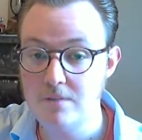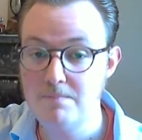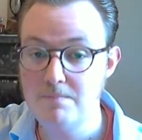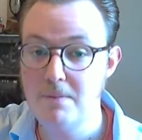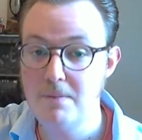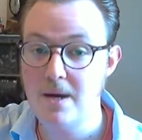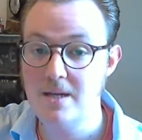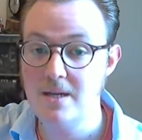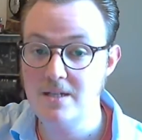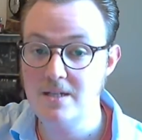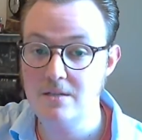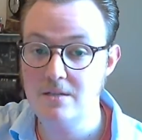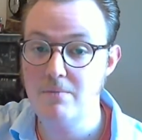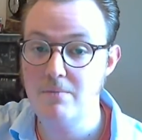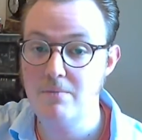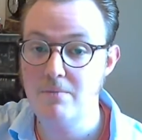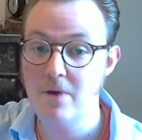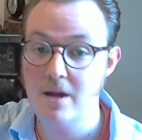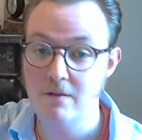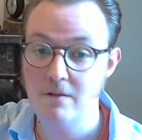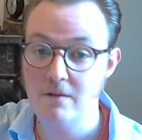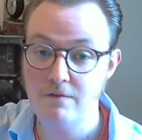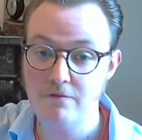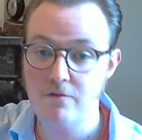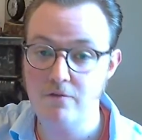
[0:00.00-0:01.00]
buys the
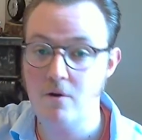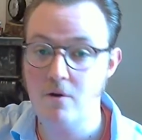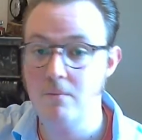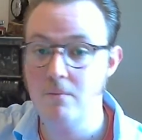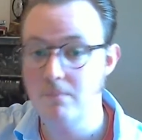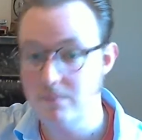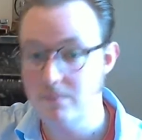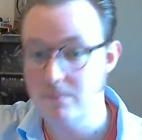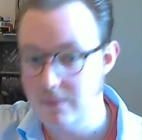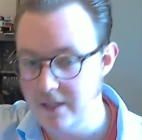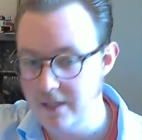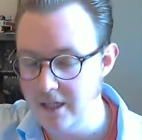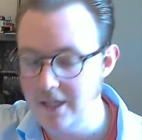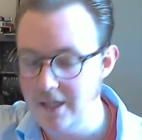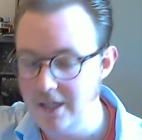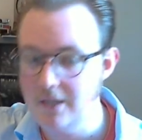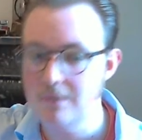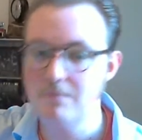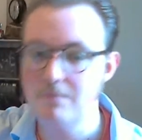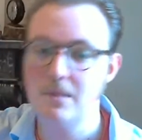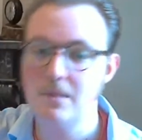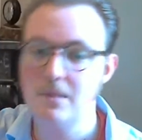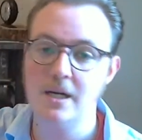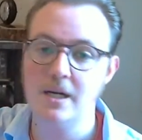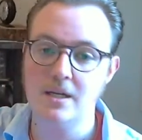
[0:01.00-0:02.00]
brand from Liggett
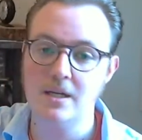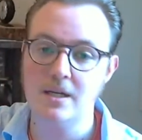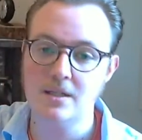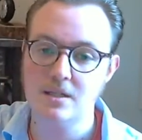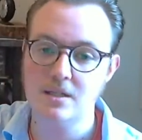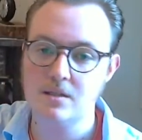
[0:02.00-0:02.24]
and Myers.